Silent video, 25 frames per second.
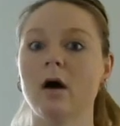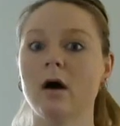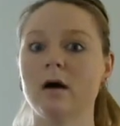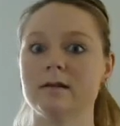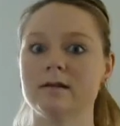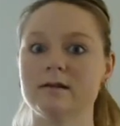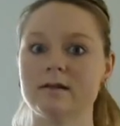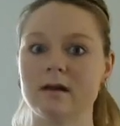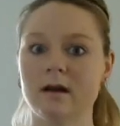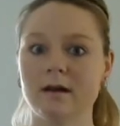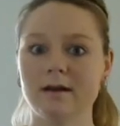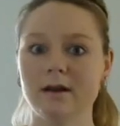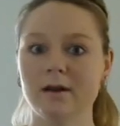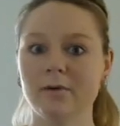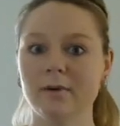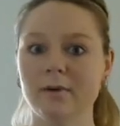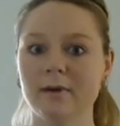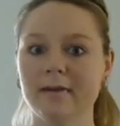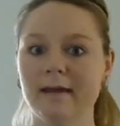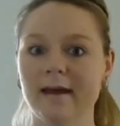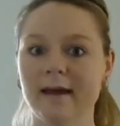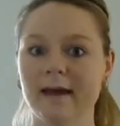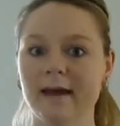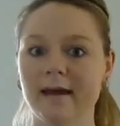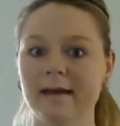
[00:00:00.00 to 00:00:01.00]
us not
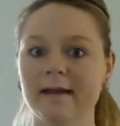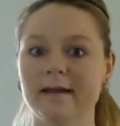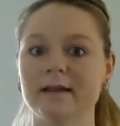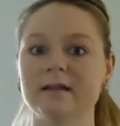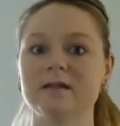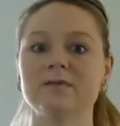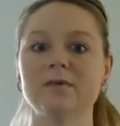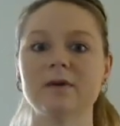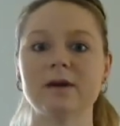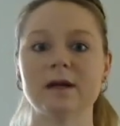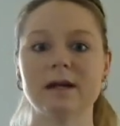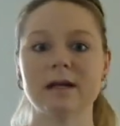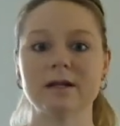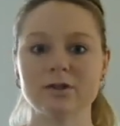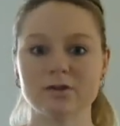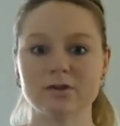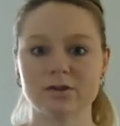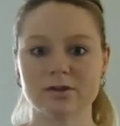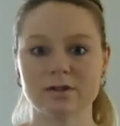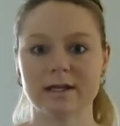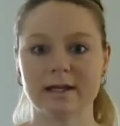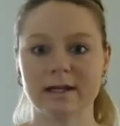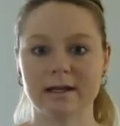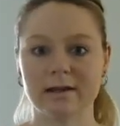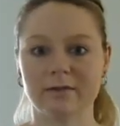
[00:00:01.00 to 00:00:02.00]
knowing that, it's very
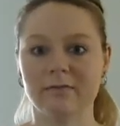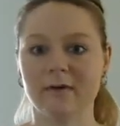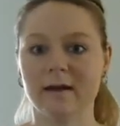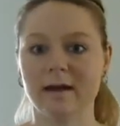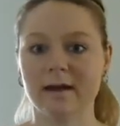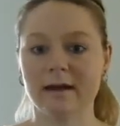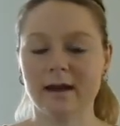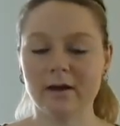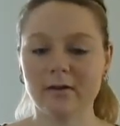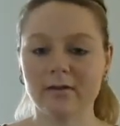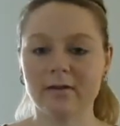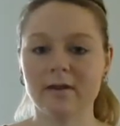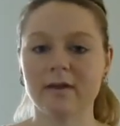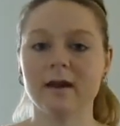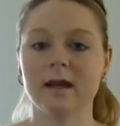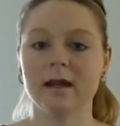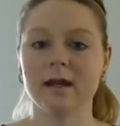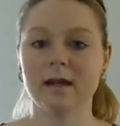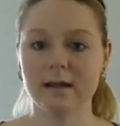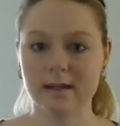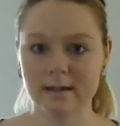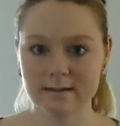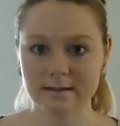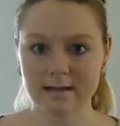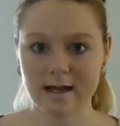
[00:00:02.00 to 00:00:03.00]
interesting to find out that
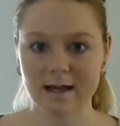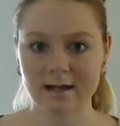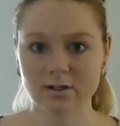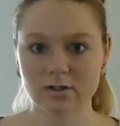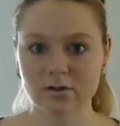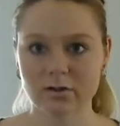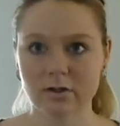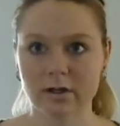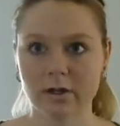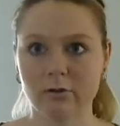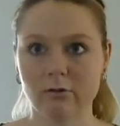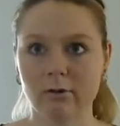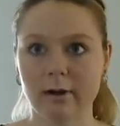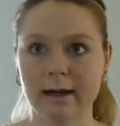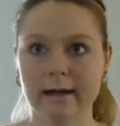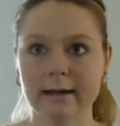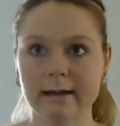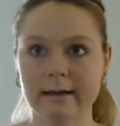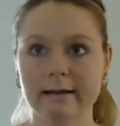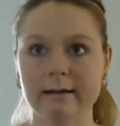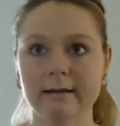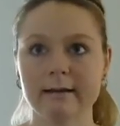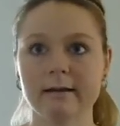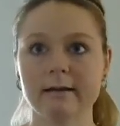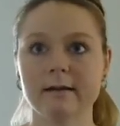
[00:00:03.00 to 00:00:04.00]
it is actually
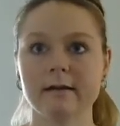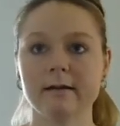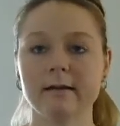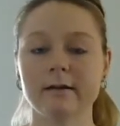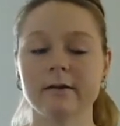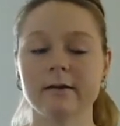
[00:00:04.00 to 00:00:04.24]
granite.